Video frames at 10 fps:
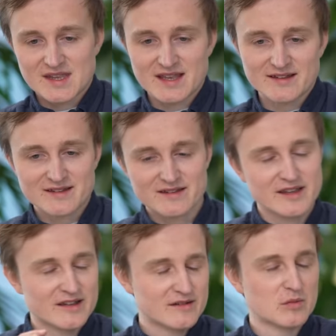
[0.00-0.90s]
is
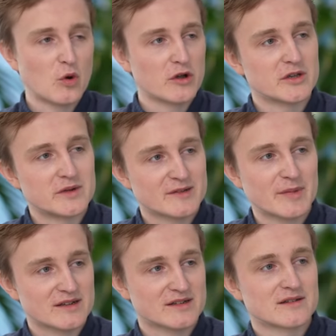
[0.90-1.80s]
this what you
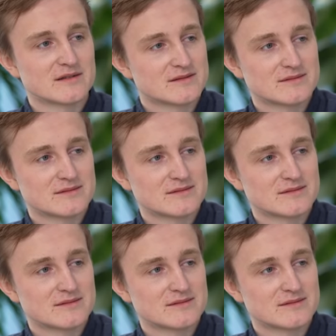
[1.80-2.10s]
expected?